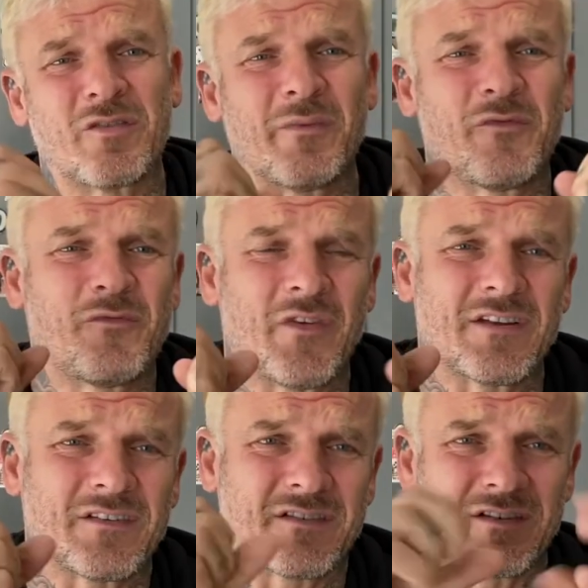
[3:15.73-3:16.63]
so my
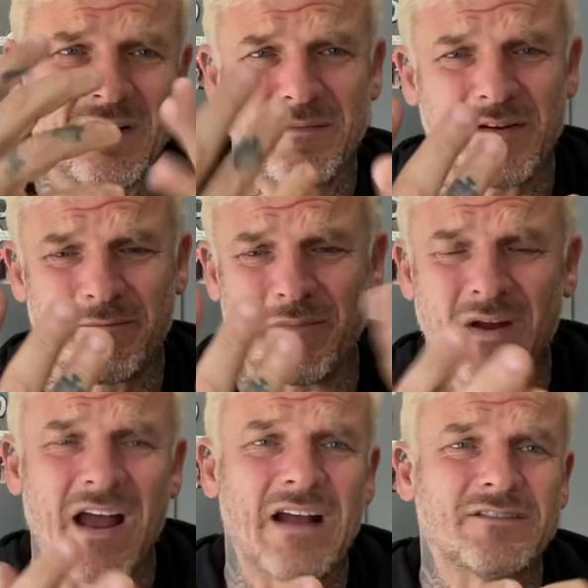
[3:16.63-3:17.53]
fists and my
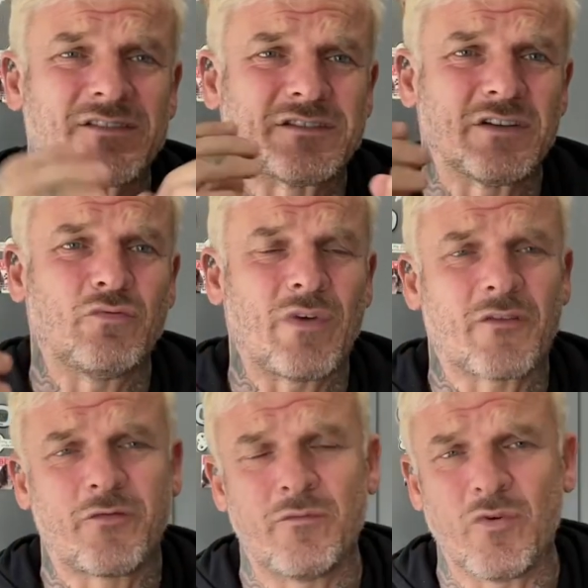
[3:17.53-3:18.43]
hands are still
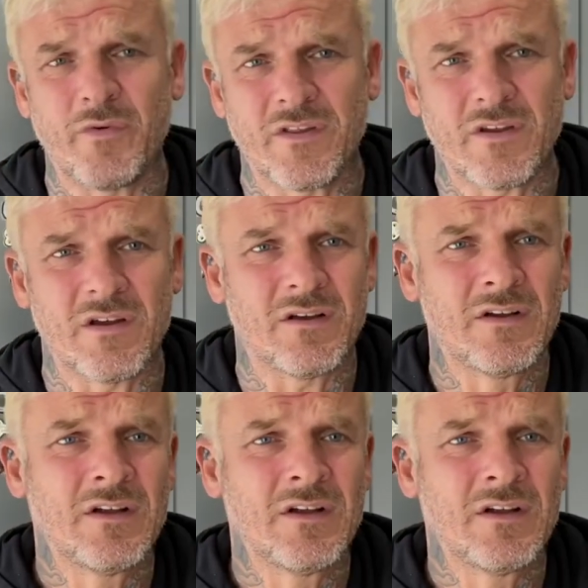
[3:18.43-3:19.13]
wrecked from rowing the